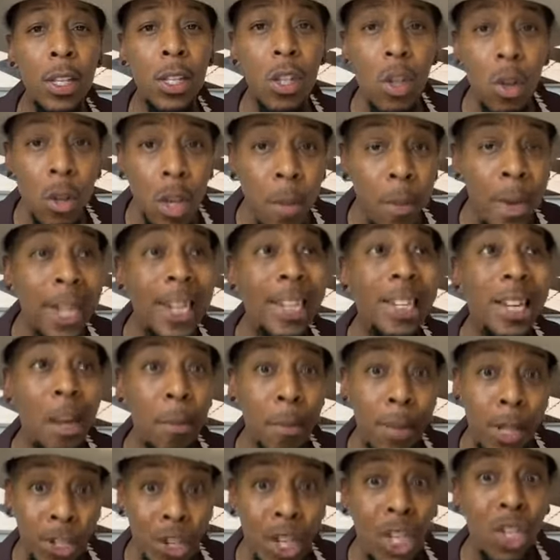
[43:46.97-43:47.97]
So you mean to
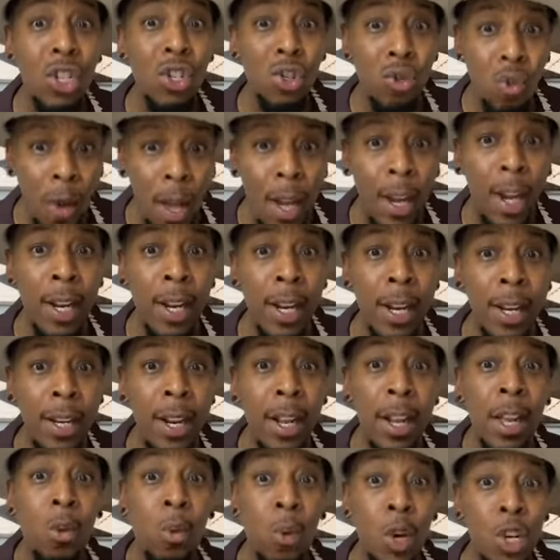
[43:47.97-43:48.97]
tell me she's
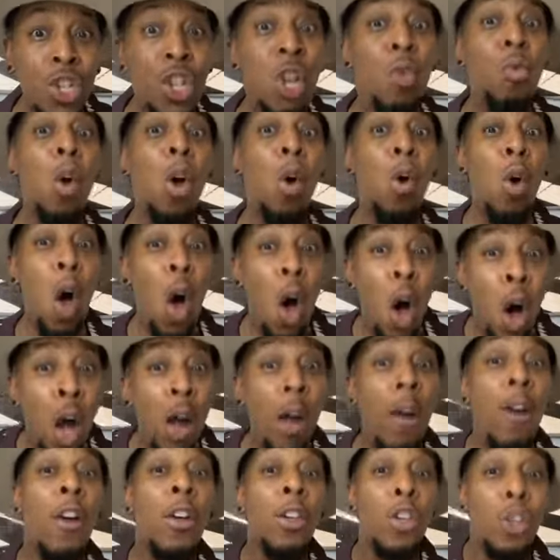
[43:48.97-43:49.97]
struggling when she wrote
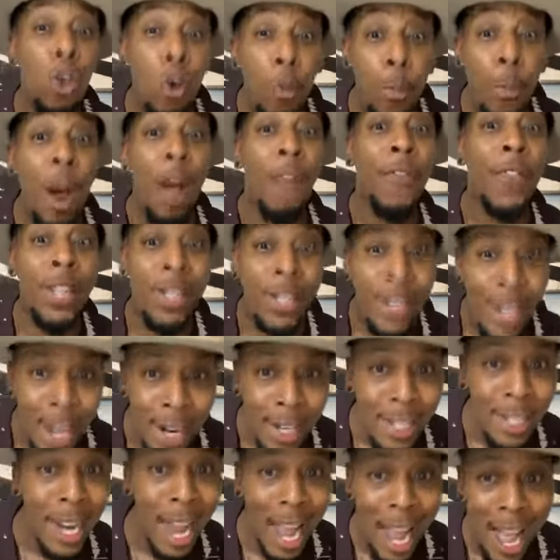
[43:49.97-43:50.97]
all you brought the
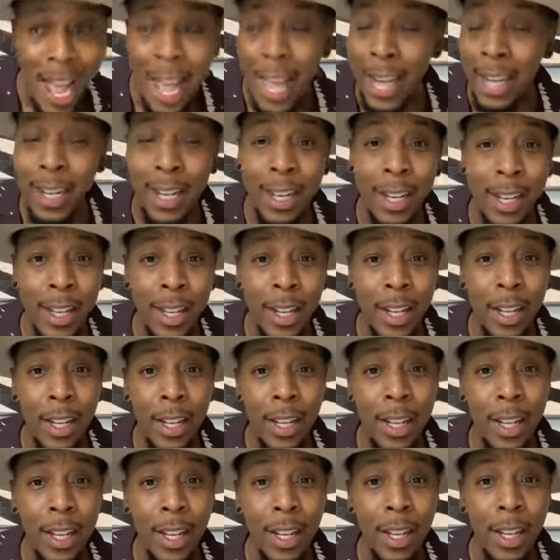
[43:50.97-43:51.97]
sunshine?
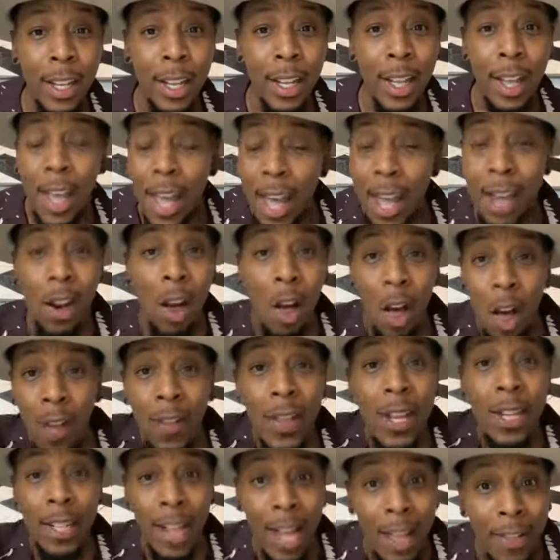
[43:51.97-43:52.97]
and
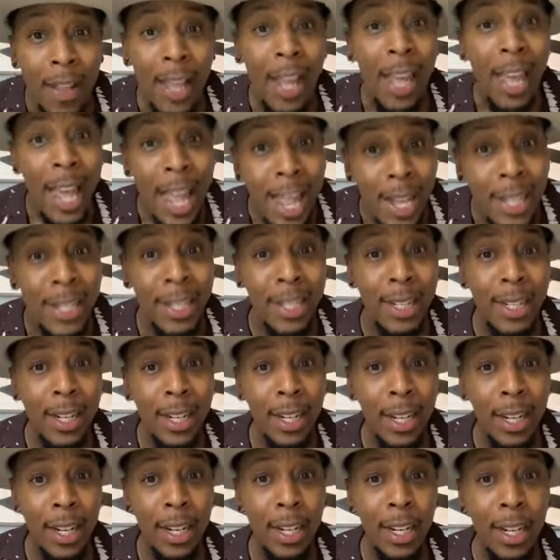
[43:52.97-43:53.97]
all these other
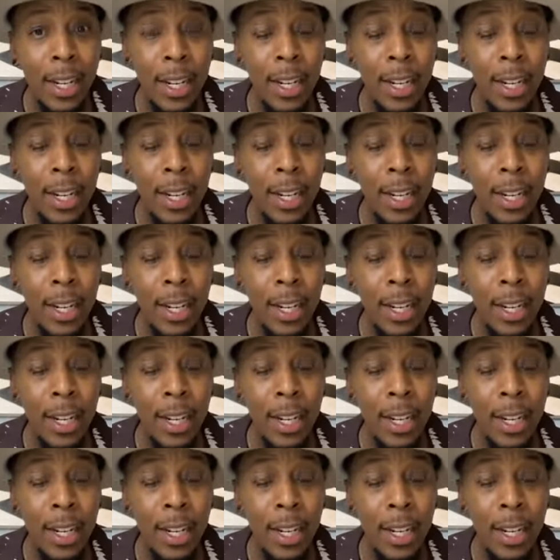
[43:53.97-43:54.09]
hits.